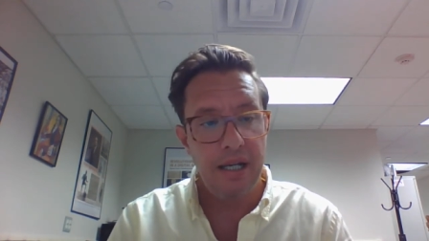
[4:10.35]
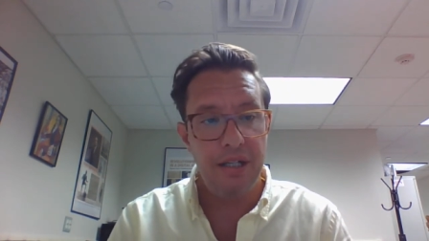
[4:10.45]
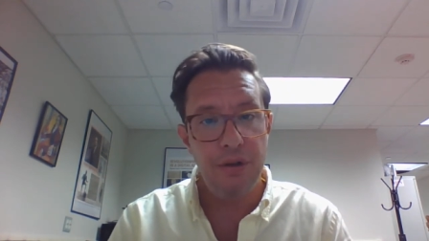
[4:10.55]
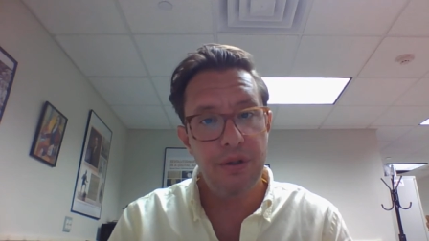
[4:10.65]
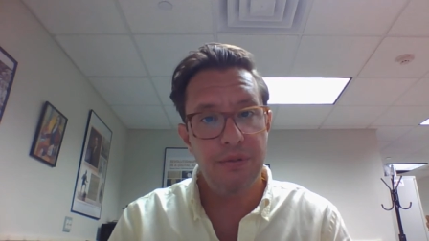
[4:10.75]

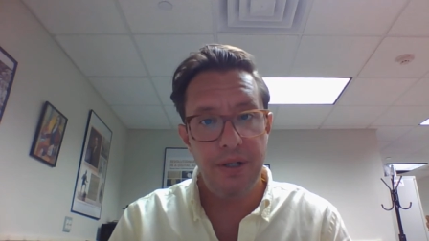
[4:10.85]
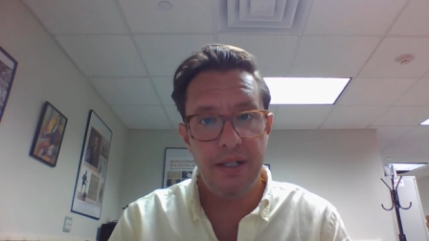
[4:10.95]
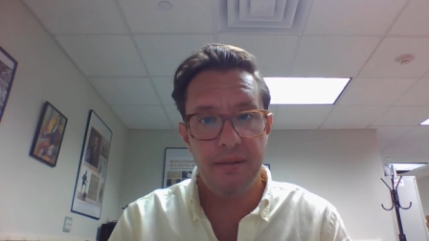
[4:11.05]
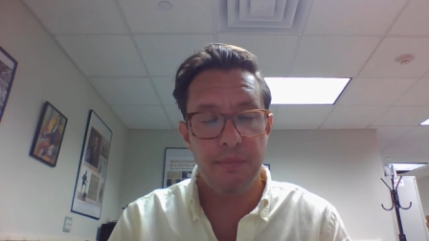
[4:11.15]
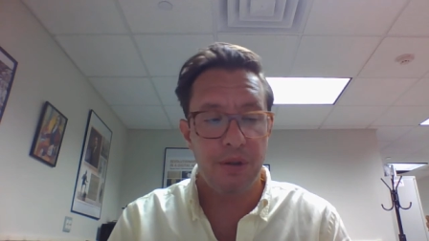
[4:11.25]
And you can
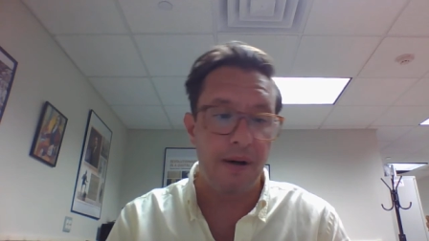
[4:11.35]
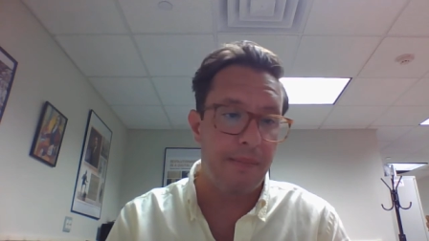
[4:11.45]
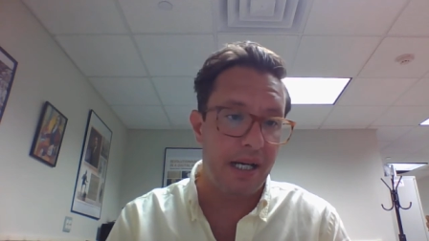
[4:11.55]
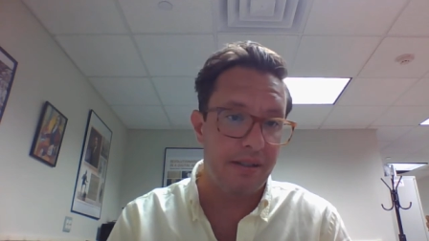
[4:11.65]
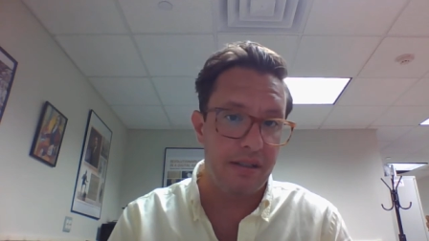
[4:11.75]
read more
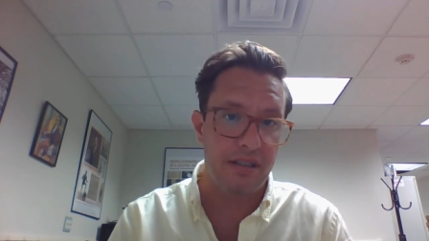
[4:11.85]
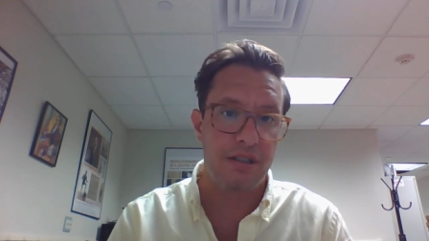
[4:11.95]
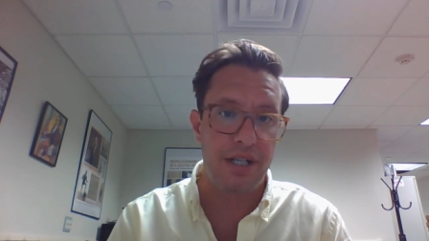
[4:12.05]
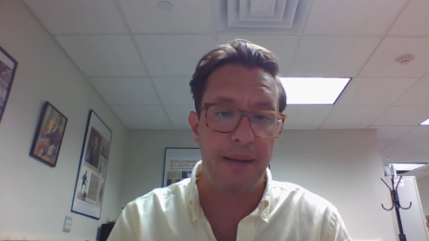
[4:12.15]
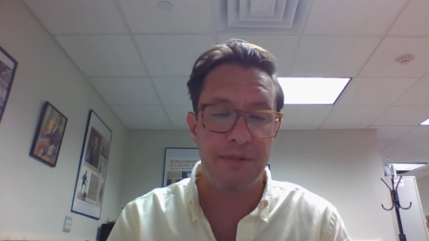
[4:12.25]
about this
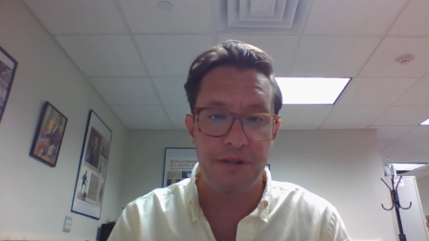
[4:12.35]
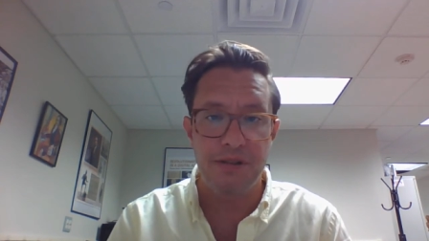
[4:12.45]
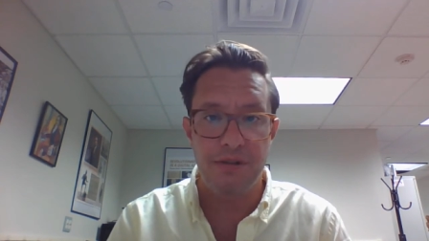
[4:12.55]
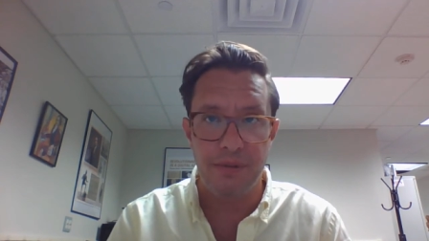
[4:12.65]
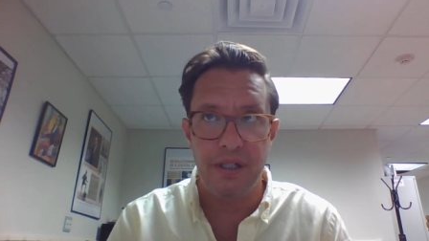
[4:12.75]
in Chapter
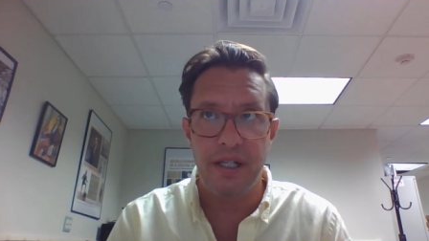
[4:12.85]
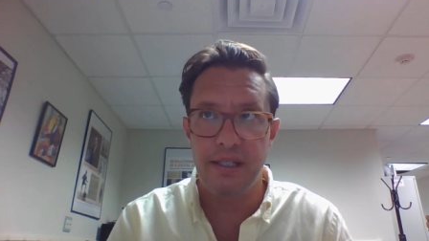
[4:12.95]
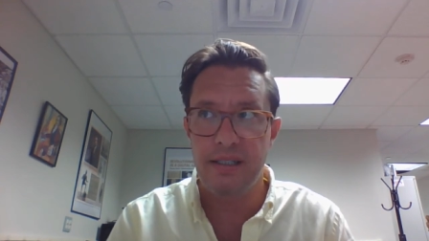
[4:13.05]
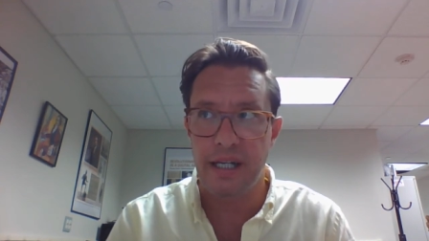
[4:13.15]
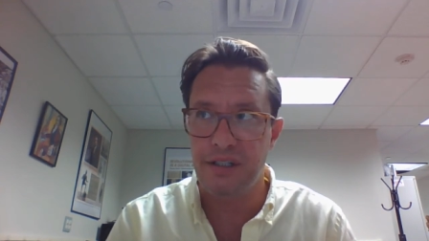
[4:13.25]
3,
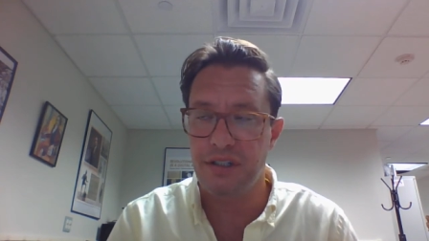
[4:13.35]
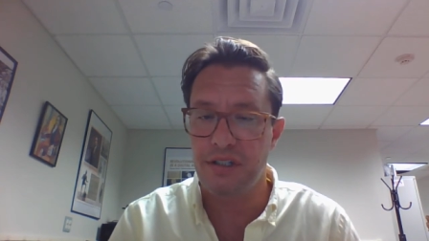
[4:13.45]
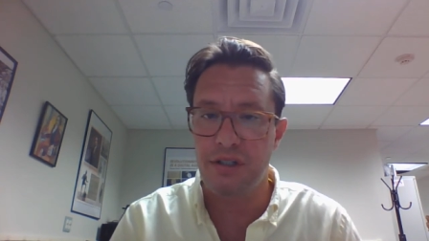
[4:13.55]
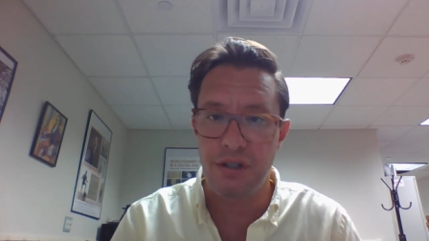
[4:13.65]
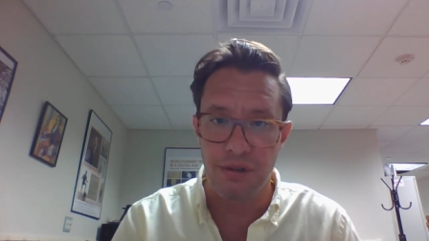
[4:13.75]

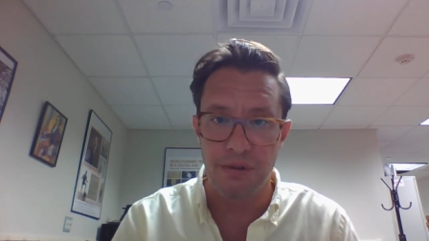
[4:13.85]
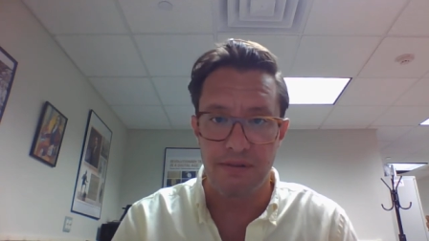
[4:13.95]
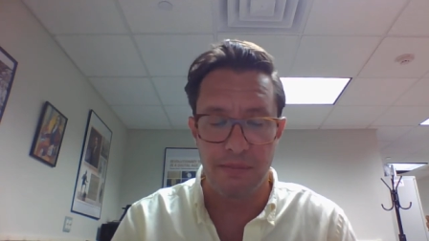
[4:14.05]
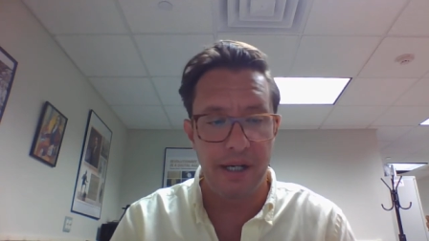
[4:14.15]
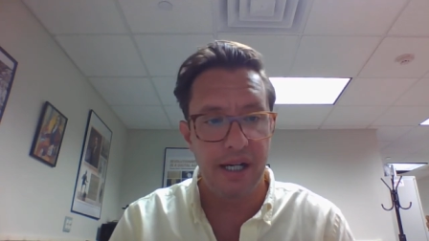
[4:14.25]
Section 2
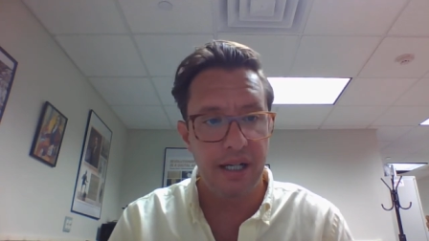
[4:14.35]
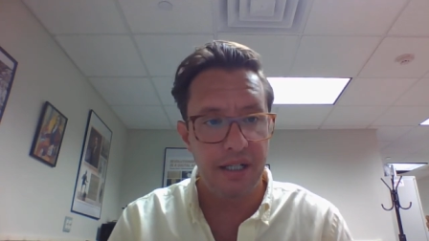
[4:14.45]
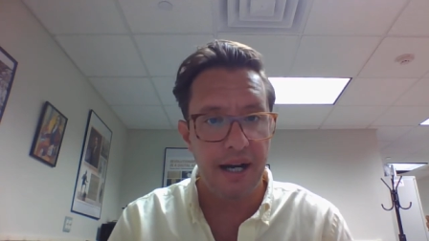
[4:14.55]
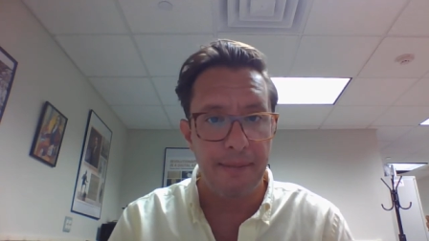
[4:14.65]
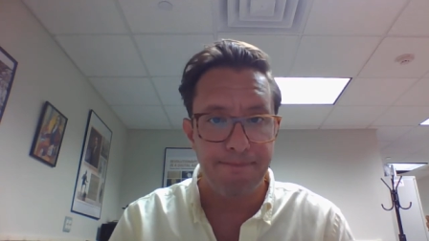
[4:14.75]
of
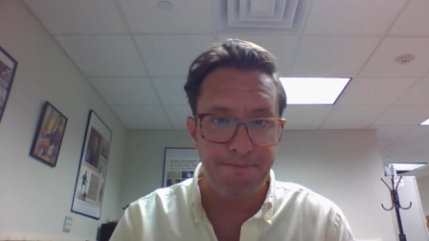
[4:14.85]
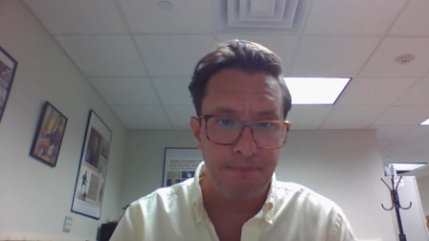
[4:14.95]
American Yop,